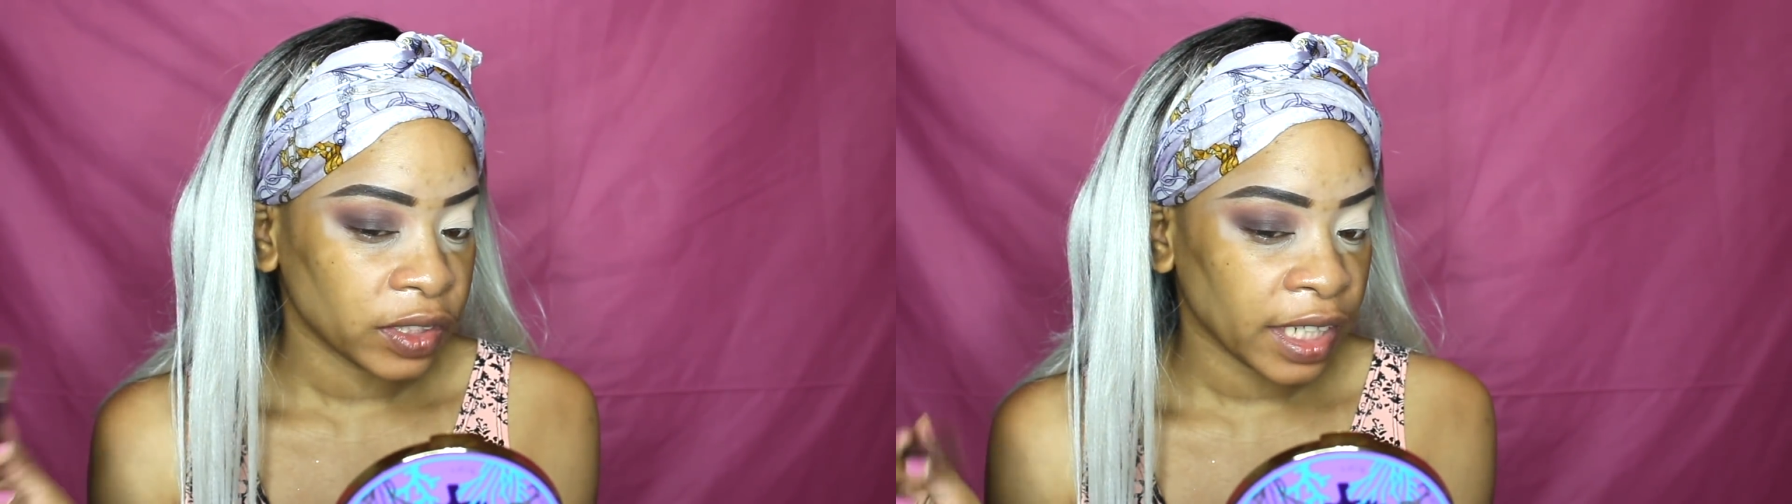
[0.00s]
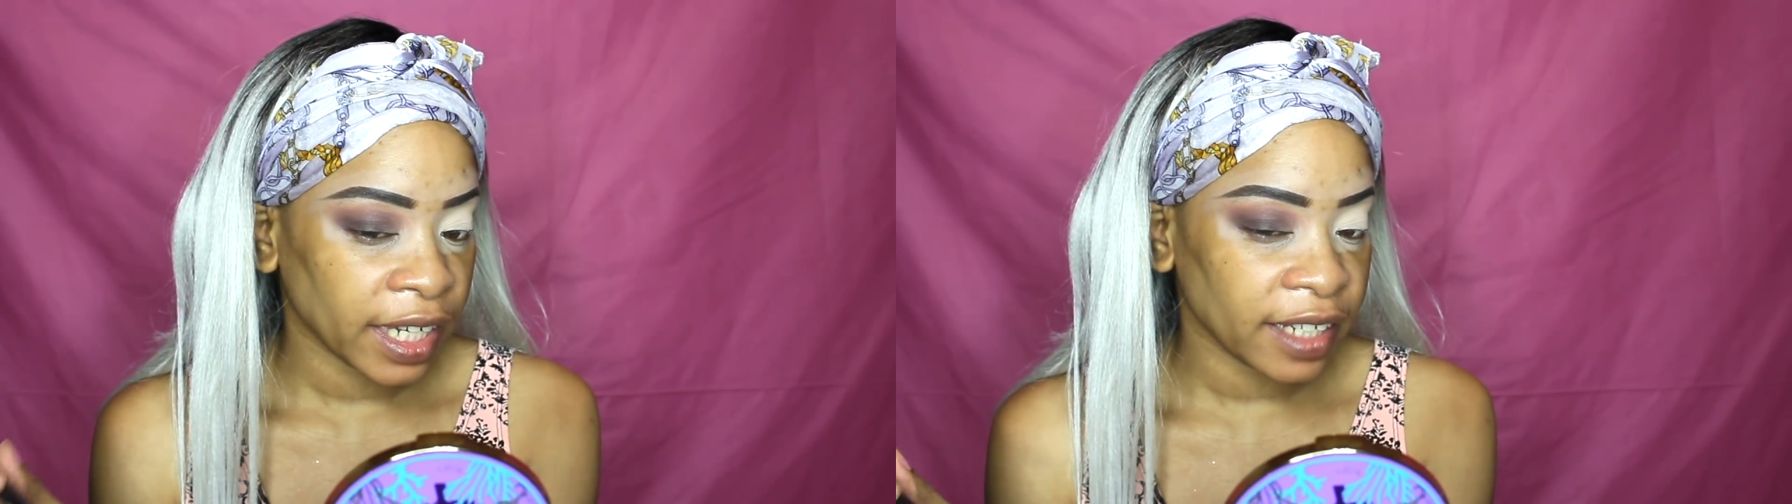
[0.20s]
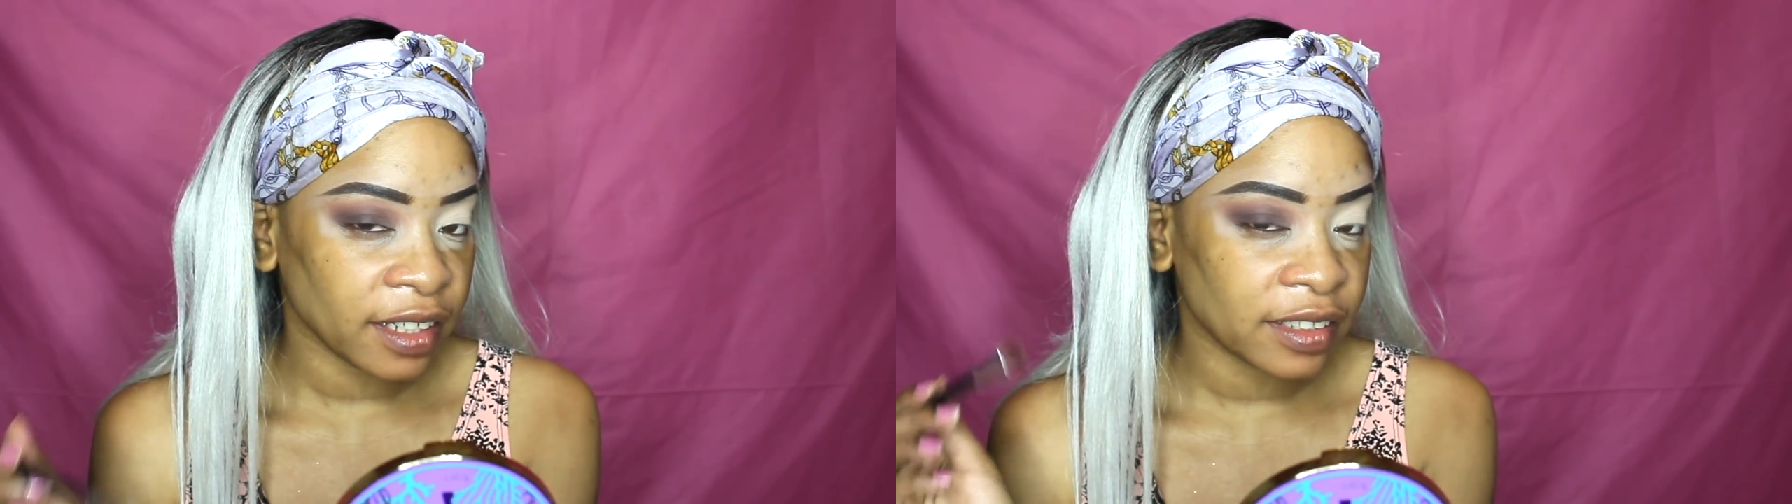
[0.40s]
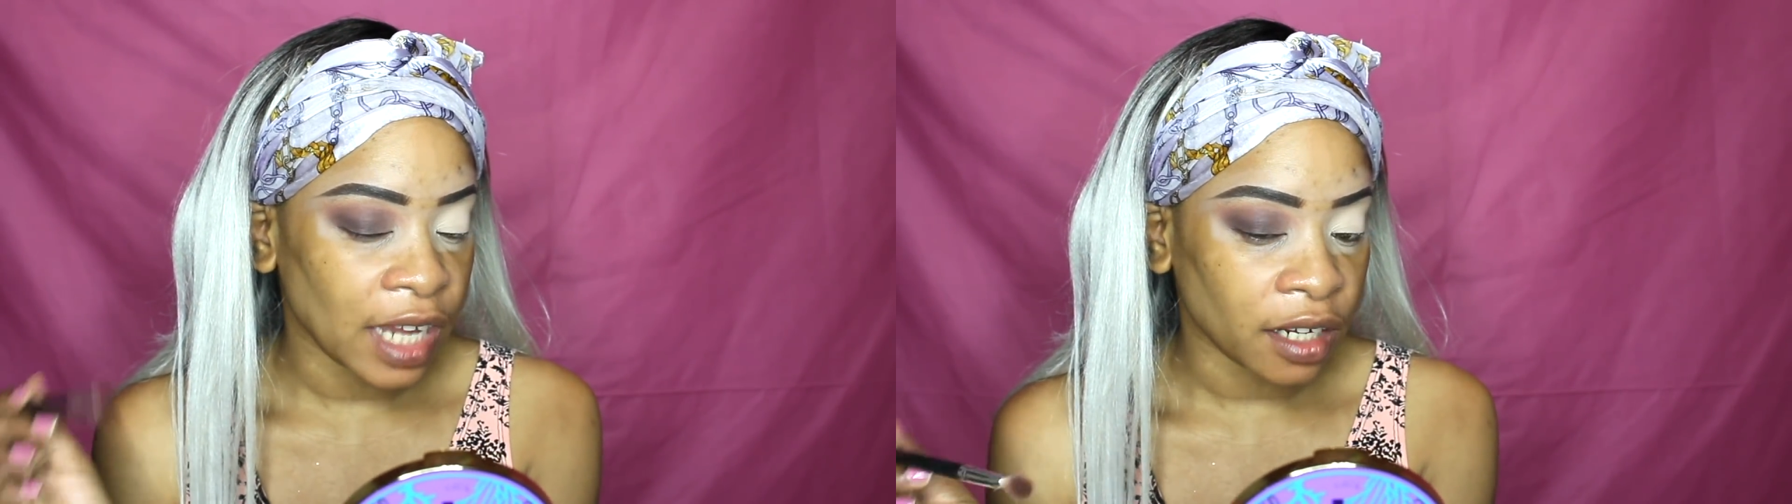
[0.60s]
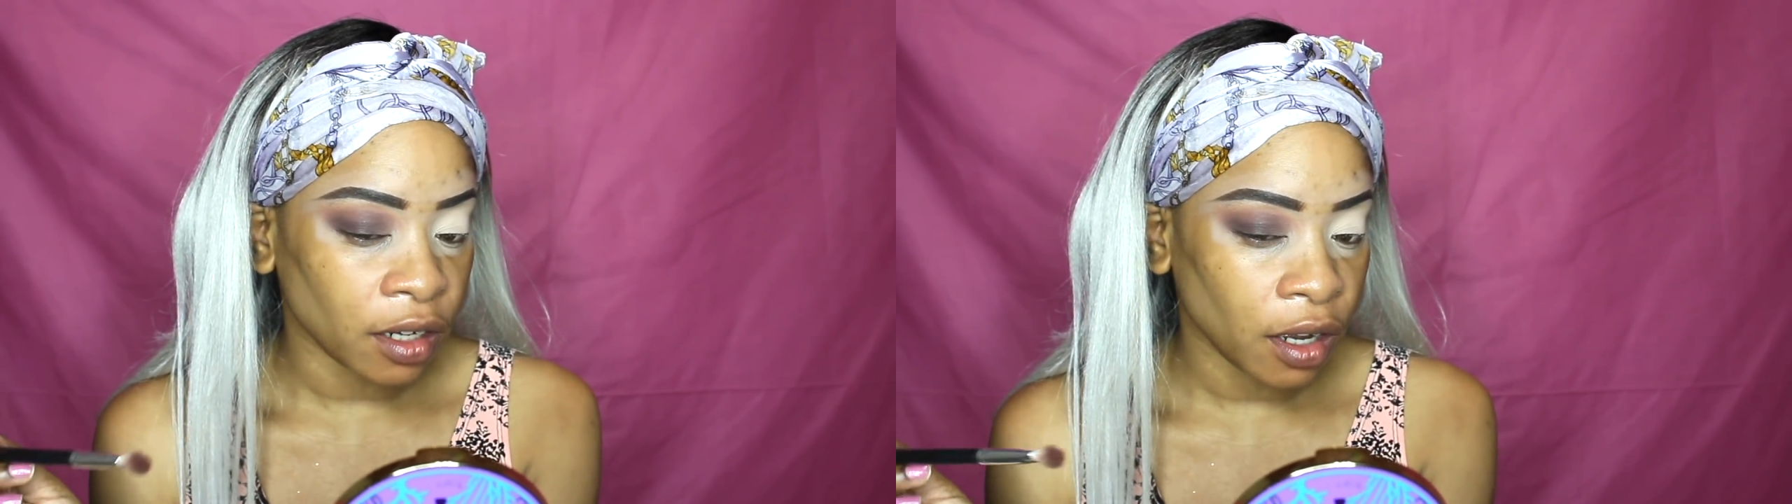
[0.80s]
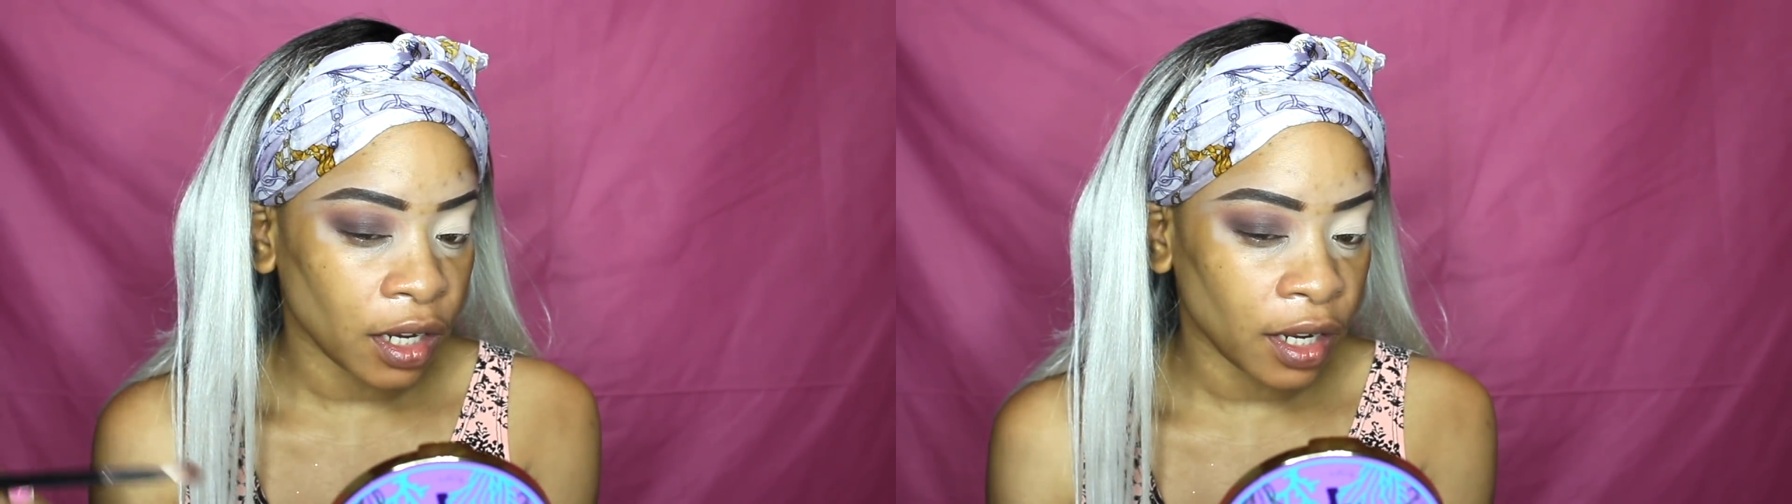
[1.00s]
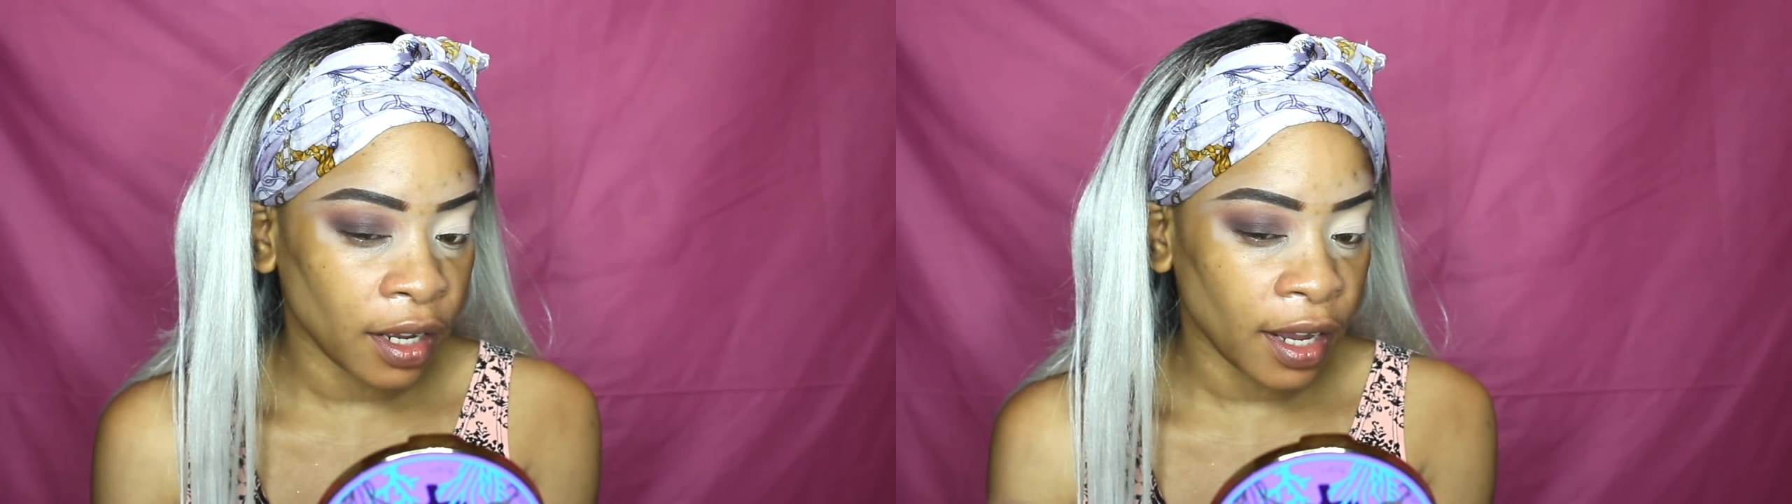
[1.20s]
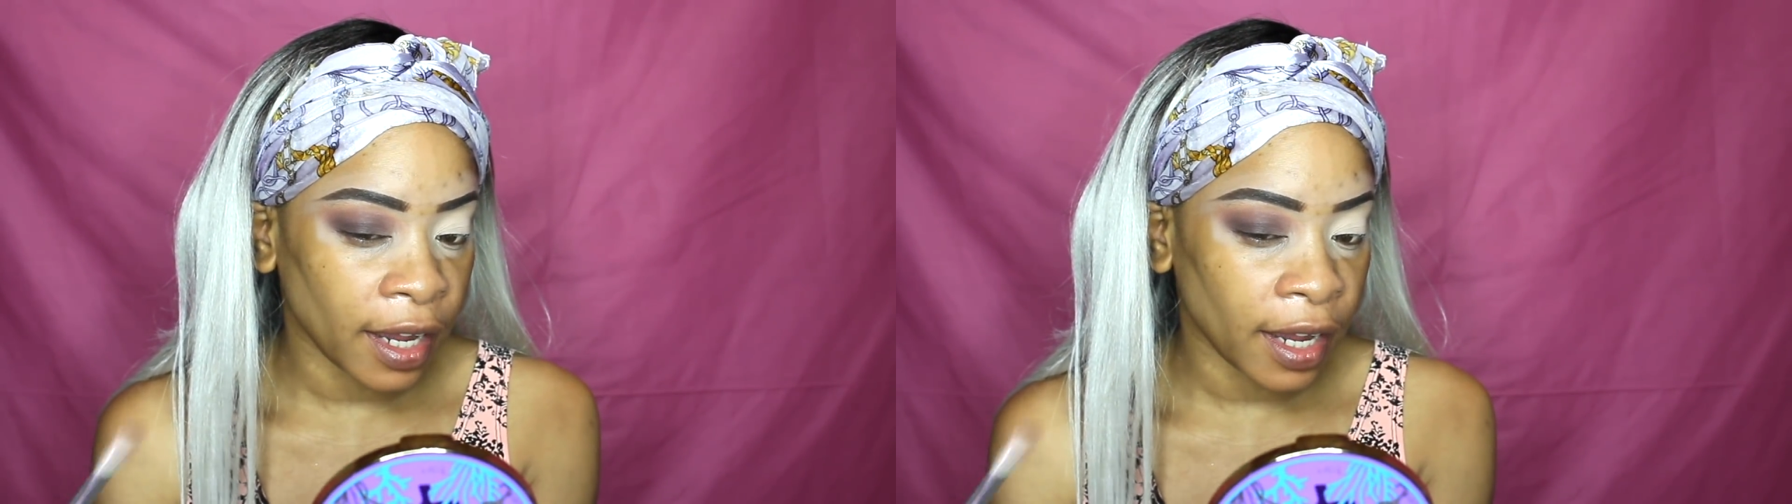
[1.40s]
taking the darker color